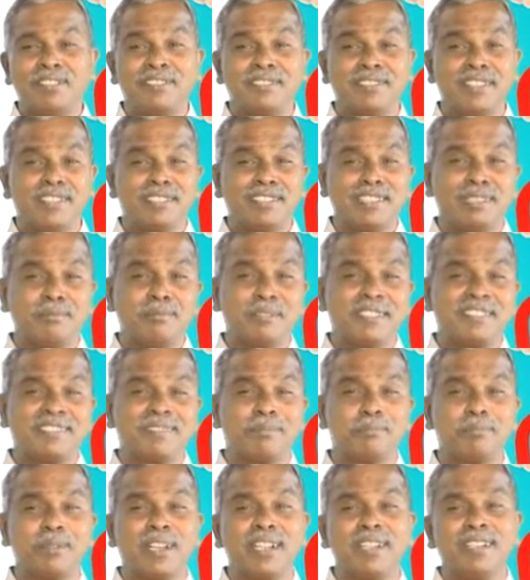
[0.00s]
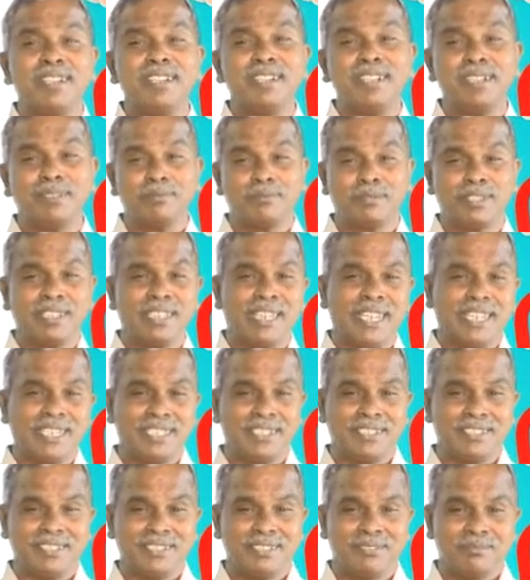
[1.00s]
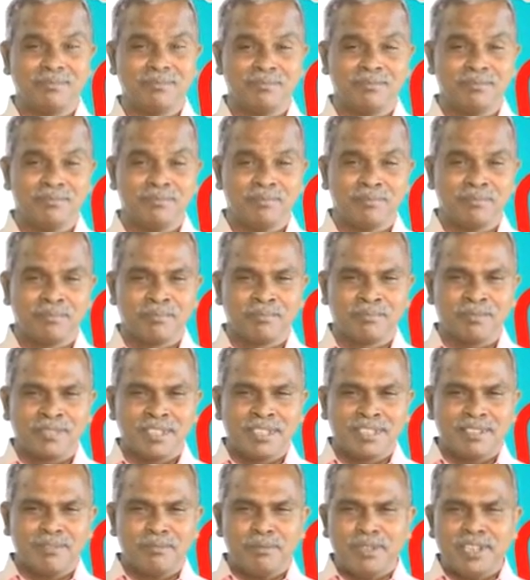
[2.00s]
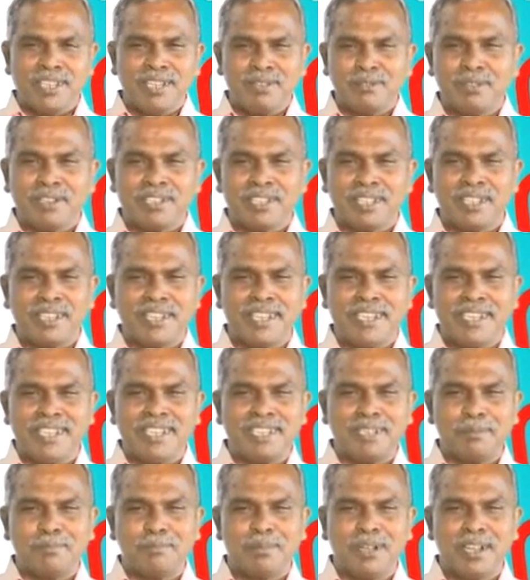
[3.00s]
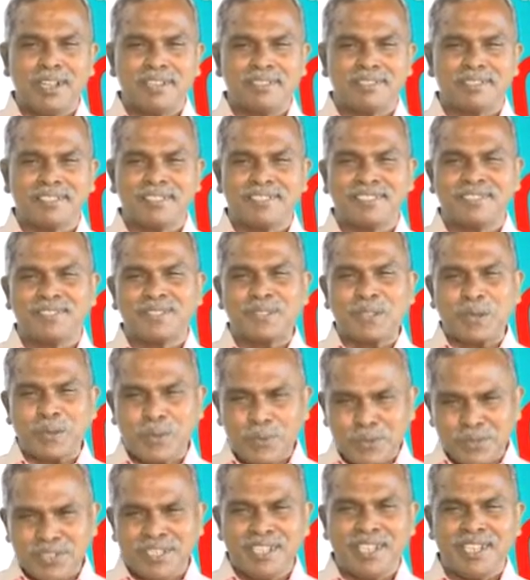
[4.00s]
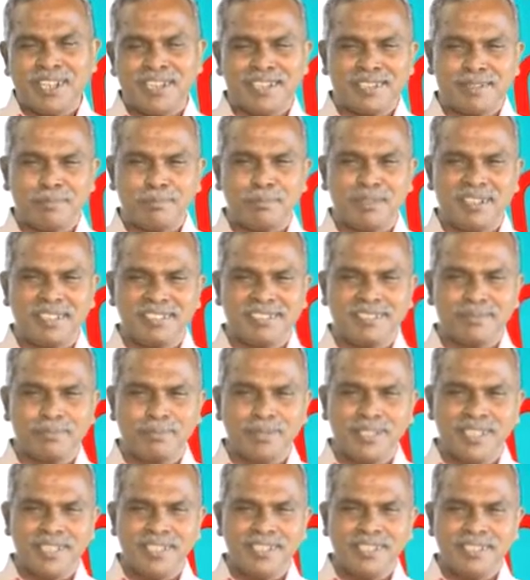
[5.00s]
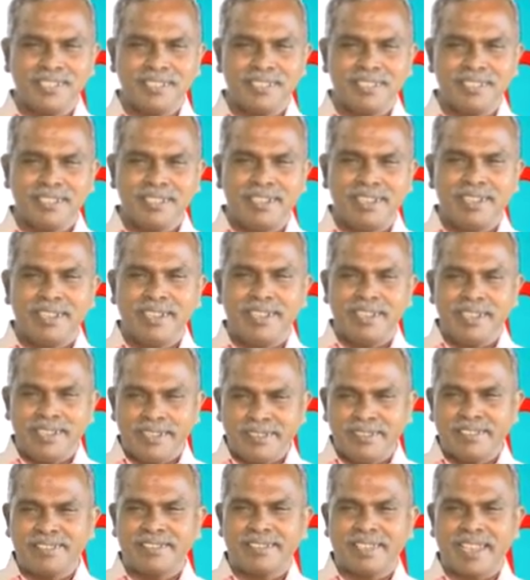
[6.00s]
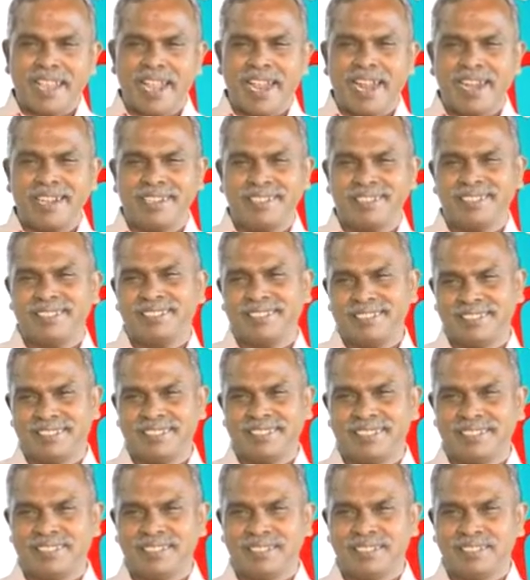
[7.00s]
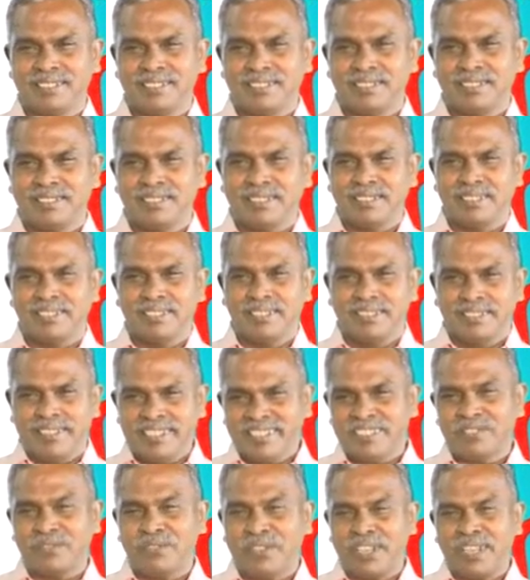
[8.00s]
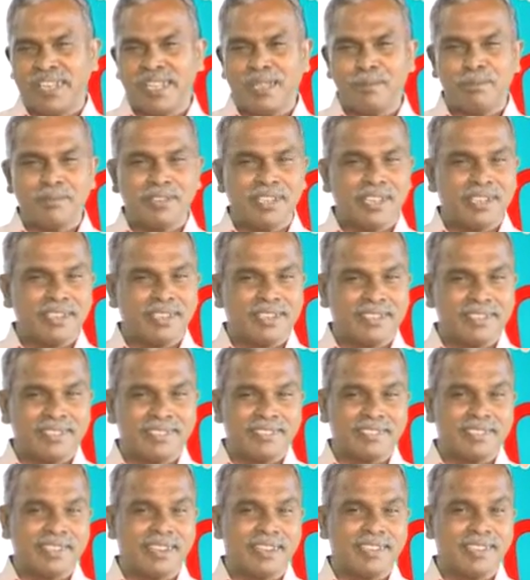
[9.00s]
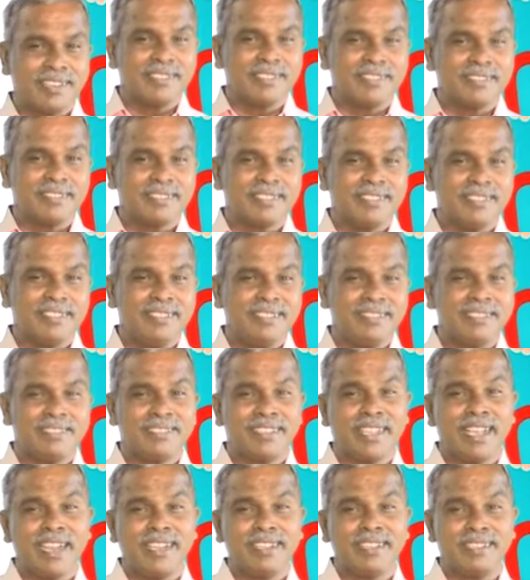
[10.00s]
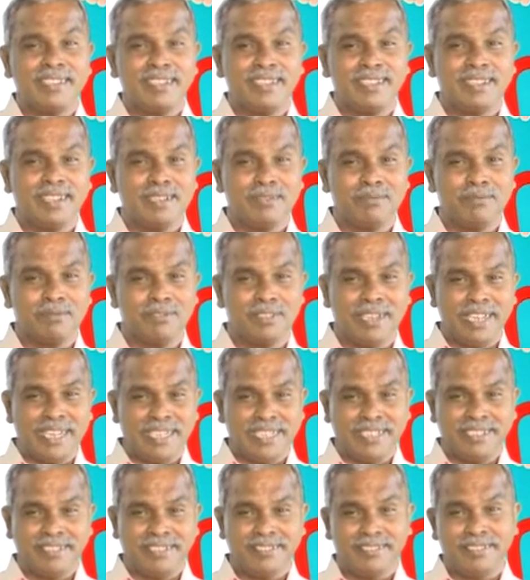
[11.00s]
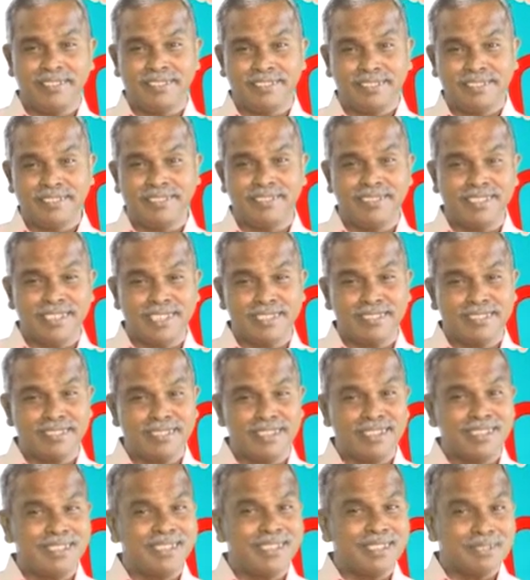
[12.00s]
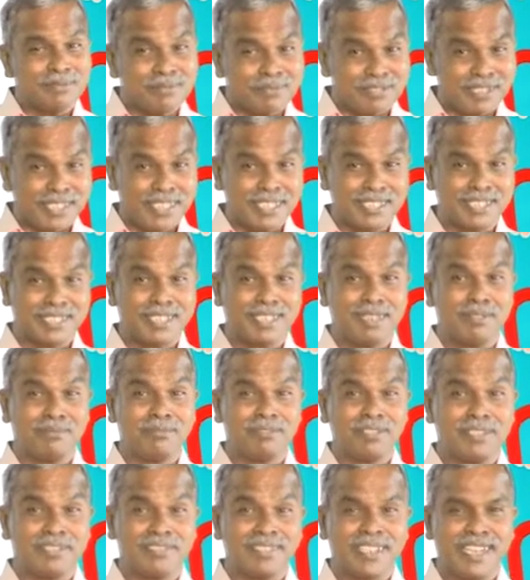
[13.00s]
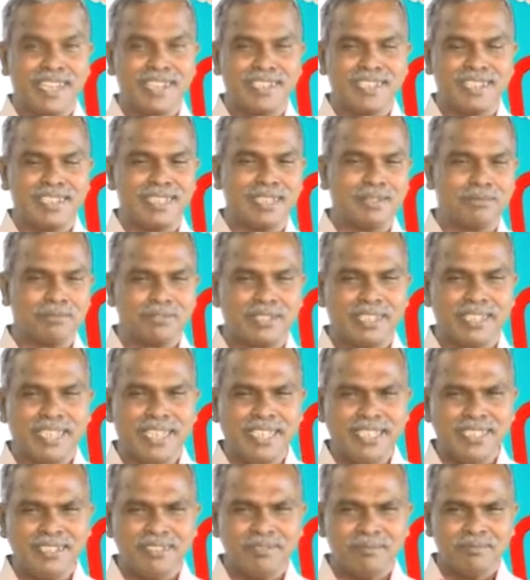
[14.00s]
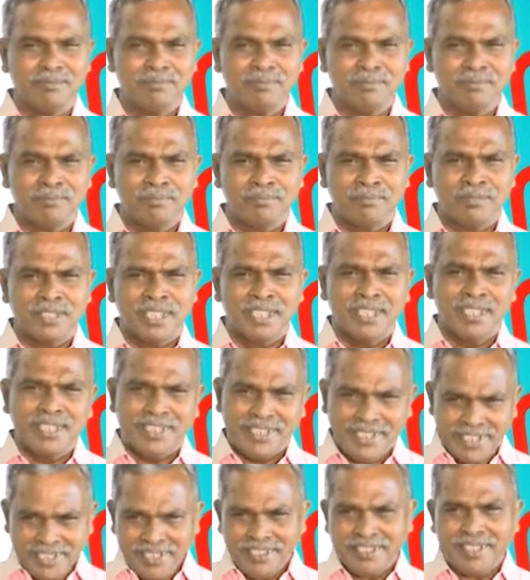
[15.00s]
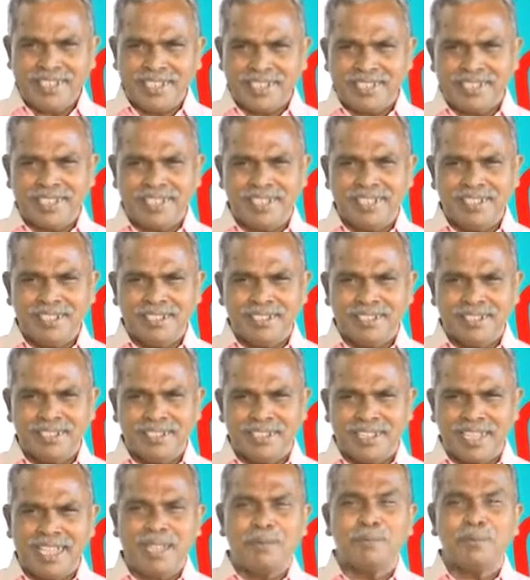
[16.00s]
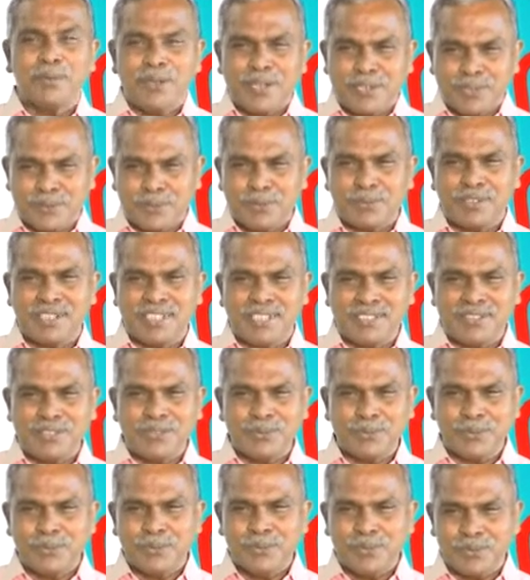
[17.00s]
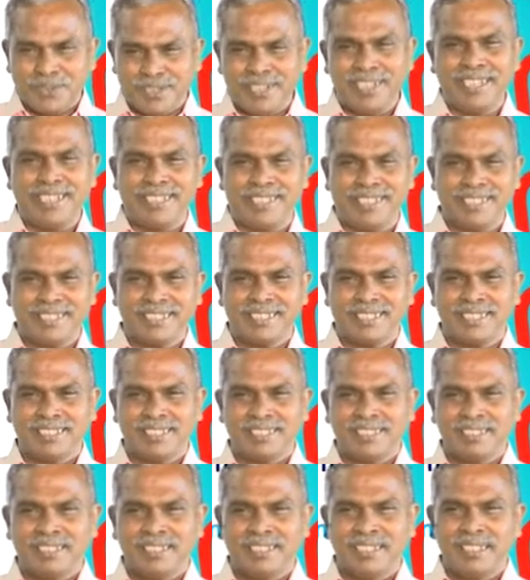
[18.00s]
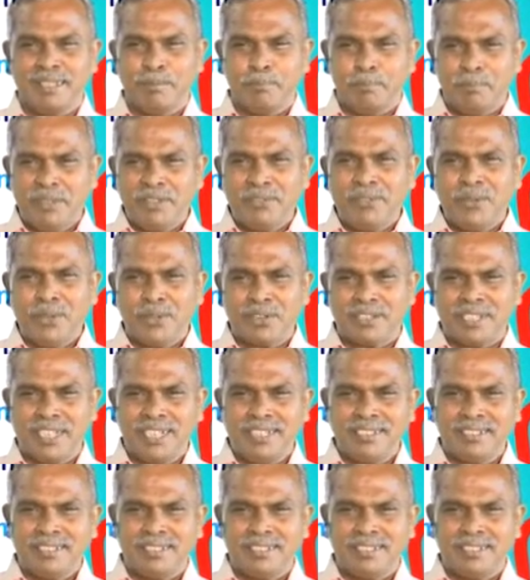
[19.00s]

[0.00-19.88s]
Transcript: nothing but spreading of the light. Whenever the light passes through the atmosphere, it scatters. This phenomenon is called the scattering of light. This is general definition of the scattering of the light. In detail, I am going to teach you later. Before that,